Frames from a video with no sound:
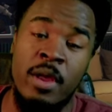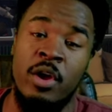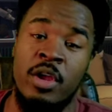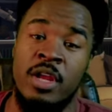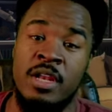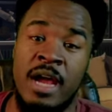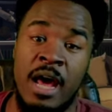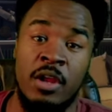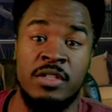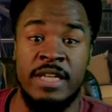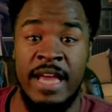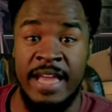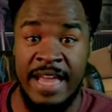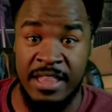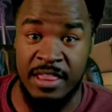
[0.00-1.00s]
million
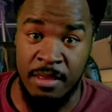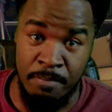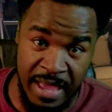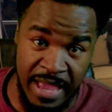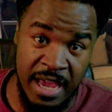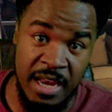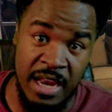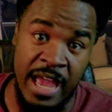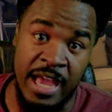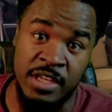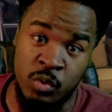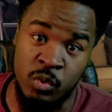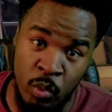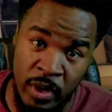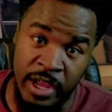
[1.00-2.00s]
and got the ban
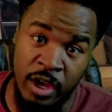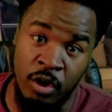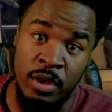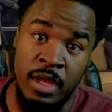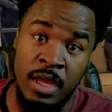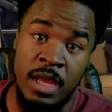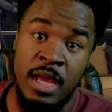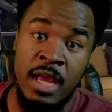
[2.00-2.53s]
as well.